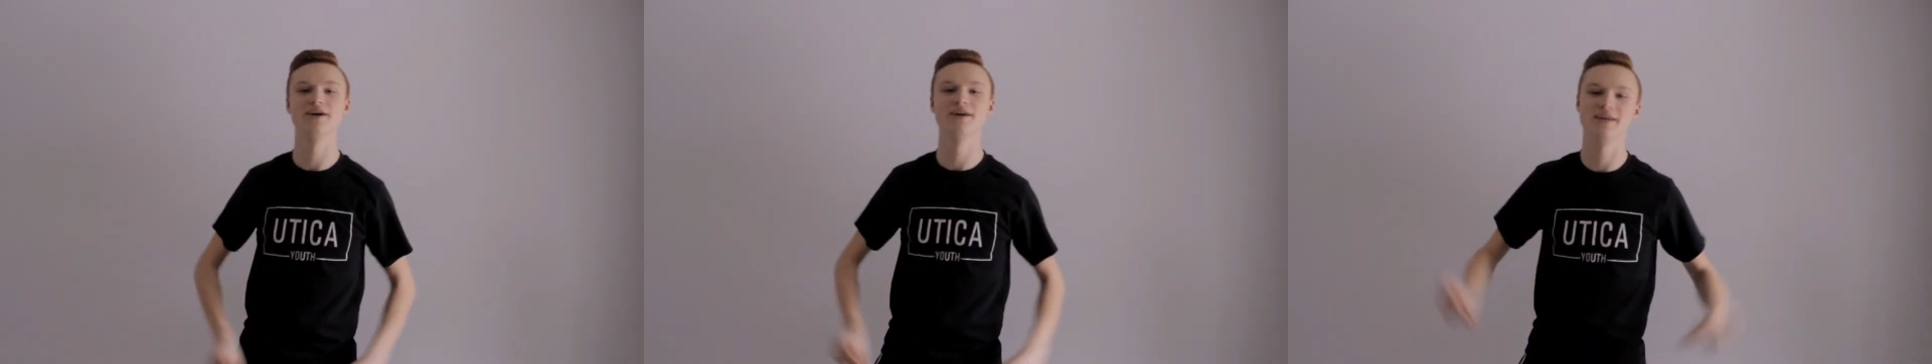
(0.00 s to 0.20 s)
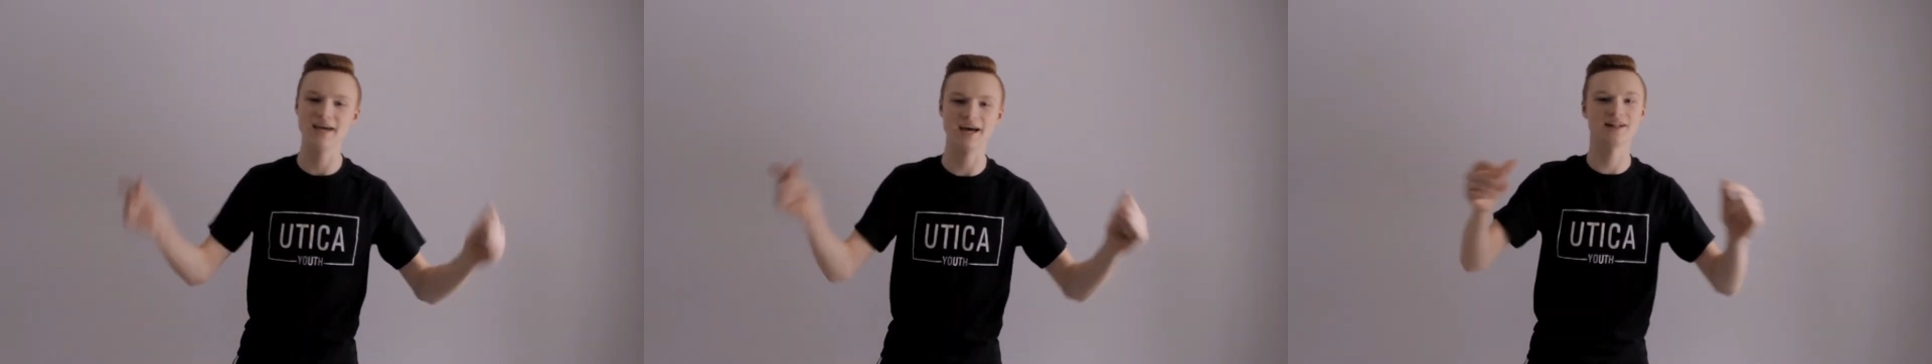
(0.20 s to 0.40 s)

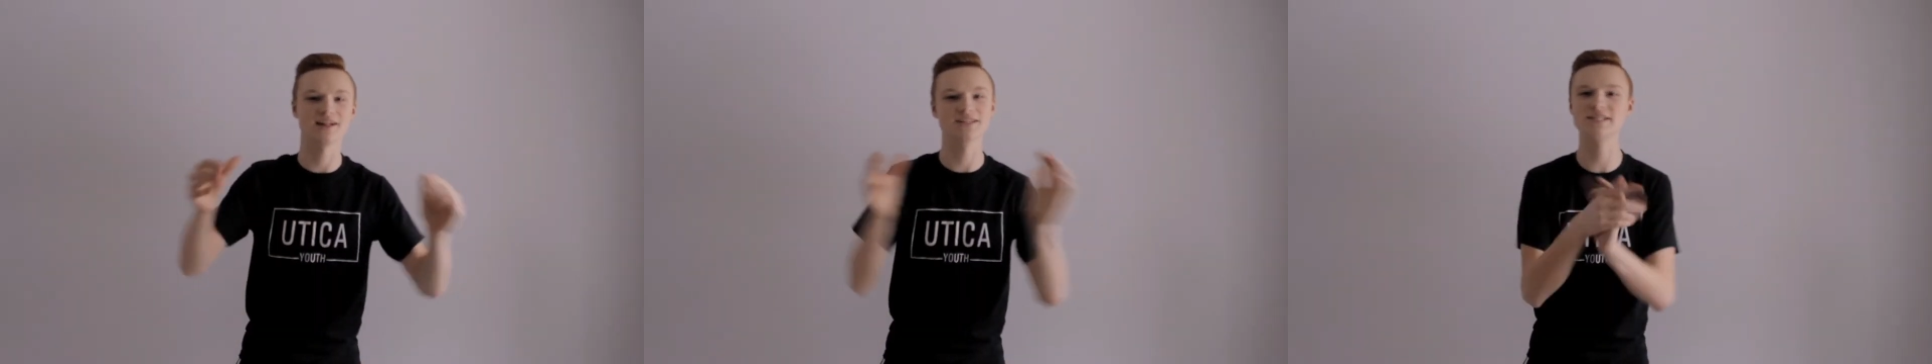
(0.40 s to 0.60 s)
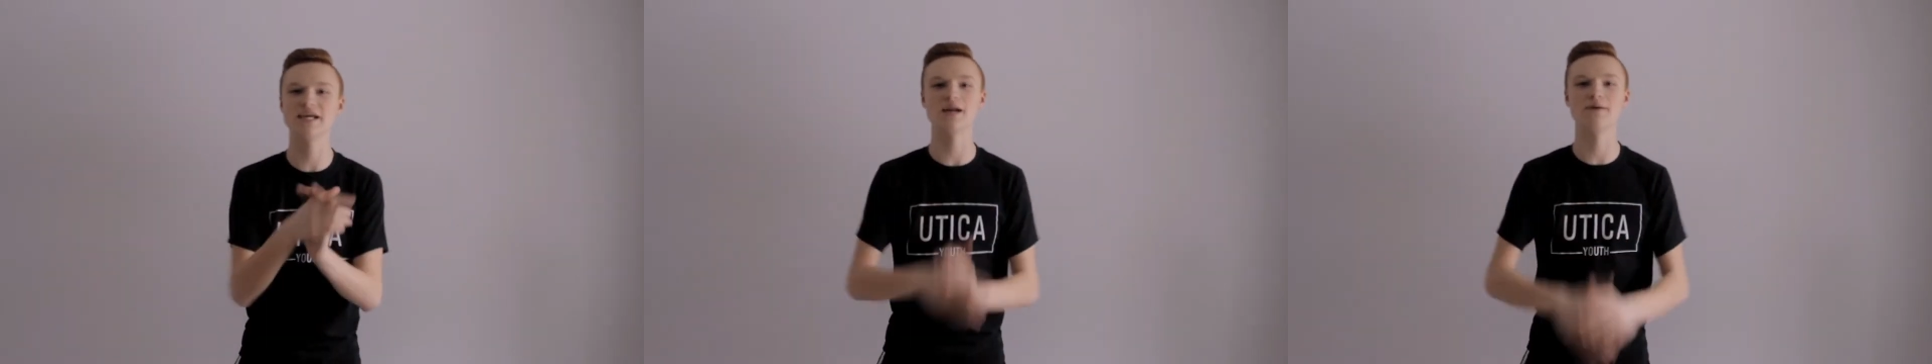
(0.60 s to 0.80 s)
Yeah,
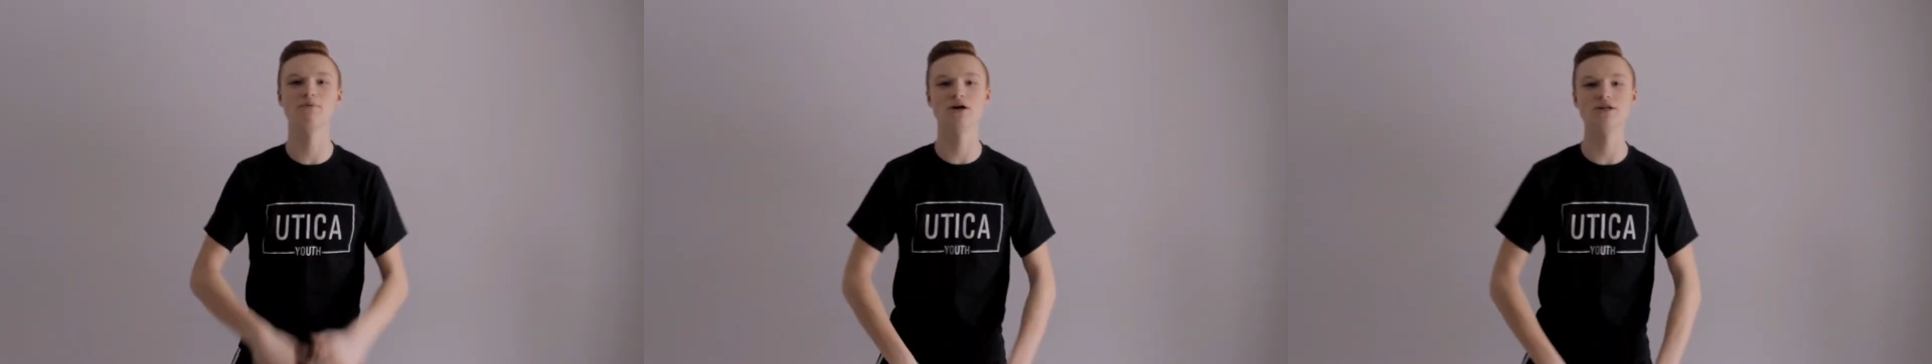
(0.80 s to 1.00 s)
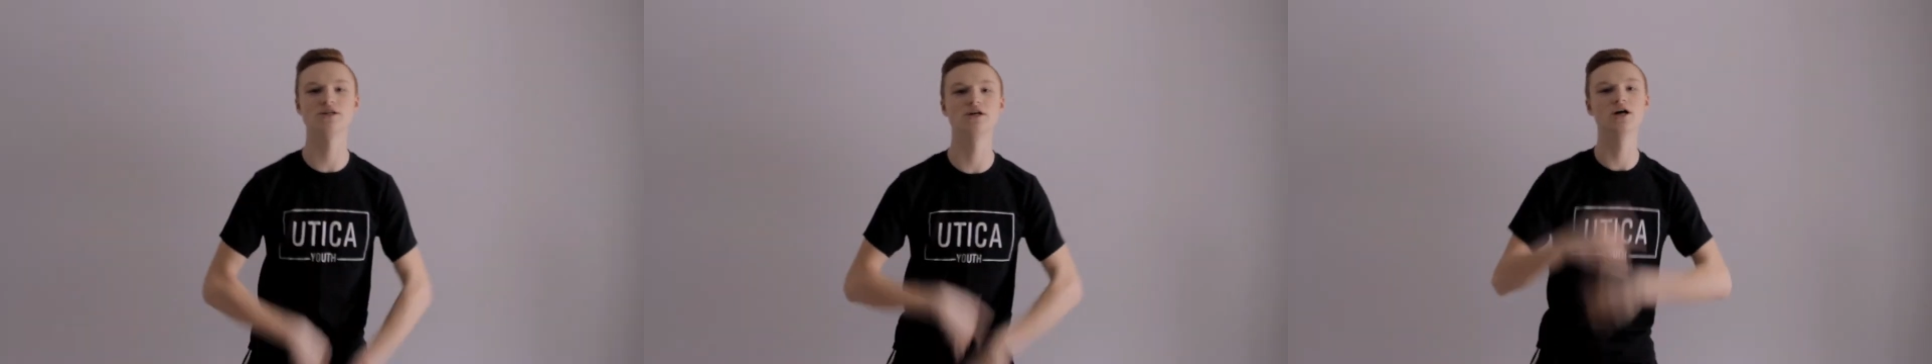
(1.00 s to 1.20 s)
let's do it,
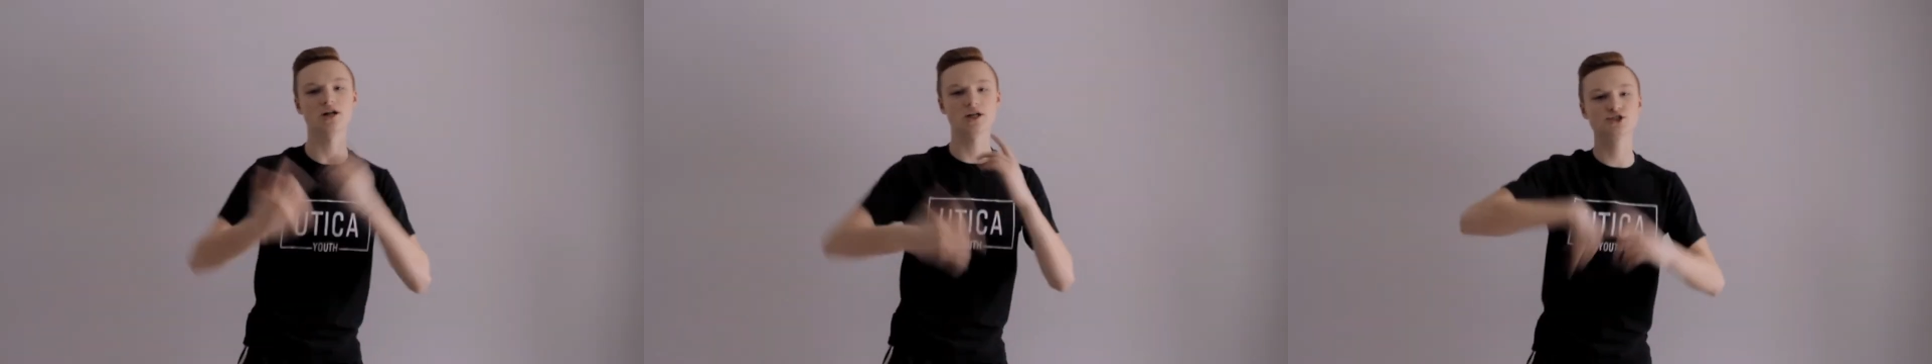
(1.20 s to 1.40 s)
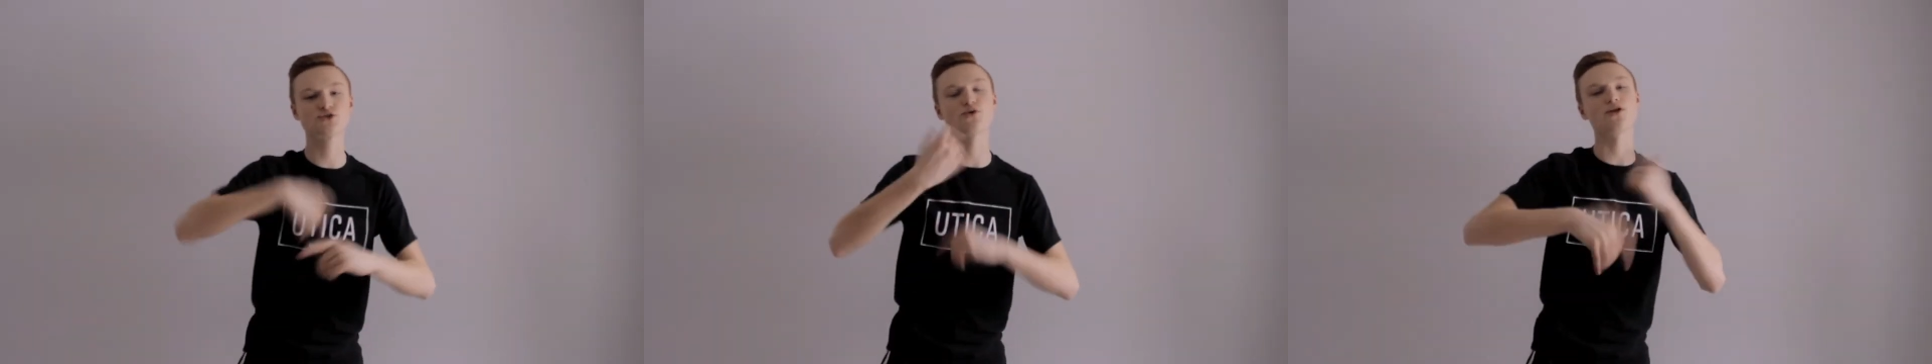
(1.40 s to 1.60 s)
boys.
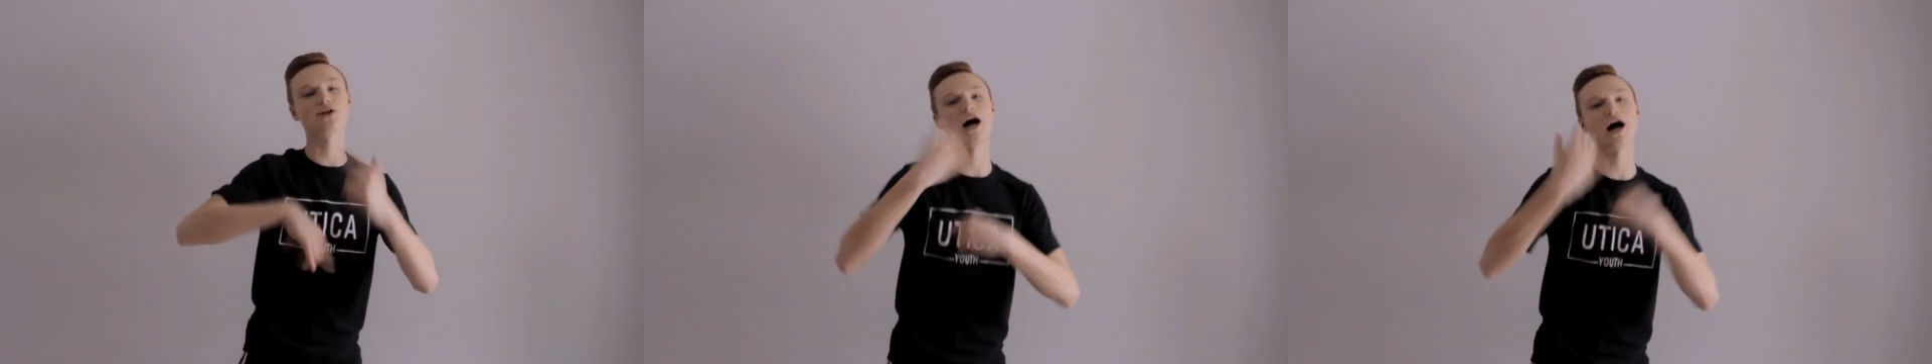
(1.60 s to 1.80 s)
Let's roll the